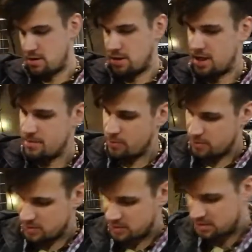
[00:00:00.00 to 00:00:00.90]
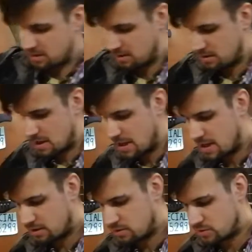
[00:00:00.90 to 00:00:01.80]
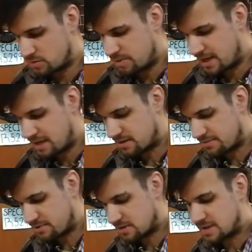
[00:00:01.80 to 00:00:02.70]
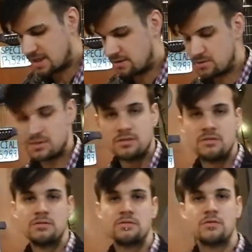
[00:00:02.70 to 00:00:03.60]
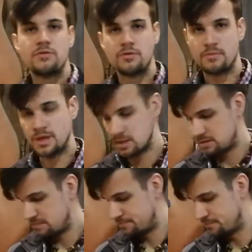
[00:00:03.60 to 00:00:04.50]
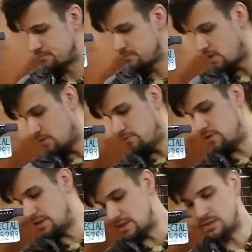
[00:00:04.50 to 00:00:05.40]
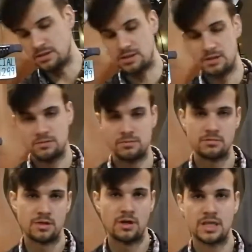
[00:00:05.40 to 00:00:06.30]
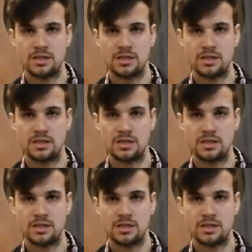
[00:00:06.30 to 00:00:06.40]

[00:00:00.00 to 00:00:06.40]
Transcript: keyboards allow you to play different sounds through the mix. For instance, honky